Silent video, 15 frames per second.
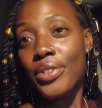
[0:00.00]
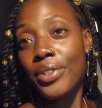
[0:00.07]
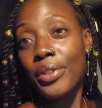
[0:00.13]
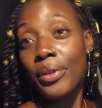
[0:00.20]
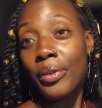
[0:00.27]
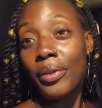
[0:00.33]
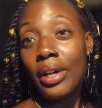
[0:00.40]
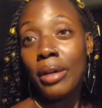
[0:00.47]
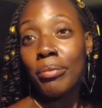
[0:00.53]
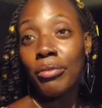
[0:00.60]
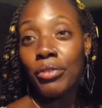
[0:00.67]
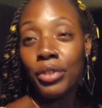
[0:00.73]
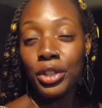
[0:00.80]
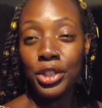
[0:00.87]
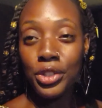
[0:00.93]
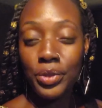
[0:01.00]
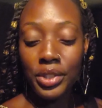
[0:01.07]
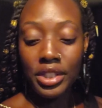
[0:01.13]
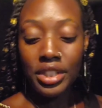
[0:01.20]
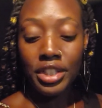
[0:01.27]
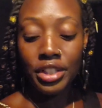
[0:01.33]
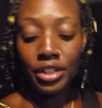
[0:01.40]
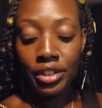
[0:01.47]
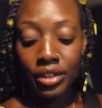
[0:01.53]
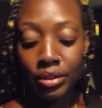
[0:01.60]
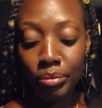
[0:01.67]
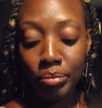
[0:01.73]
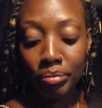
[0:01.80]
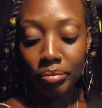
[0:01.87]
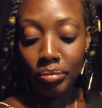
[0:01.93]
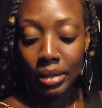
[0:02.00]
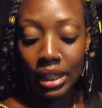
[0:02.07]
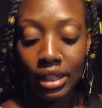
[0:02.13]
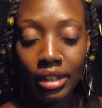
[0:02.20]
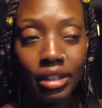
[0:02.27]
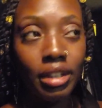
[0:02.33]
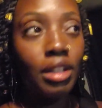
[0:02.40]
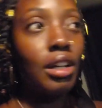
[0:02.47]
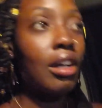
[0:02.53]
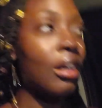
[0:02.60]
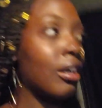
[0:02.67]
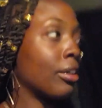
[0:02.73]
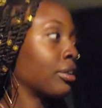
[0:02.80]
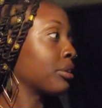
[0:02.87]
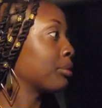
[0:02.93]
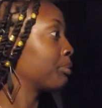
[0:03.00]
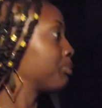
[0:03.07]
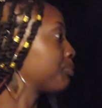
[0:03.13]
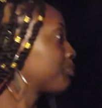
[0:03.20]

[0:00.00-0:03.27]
So I'm finished with dinner. I'm back in the car.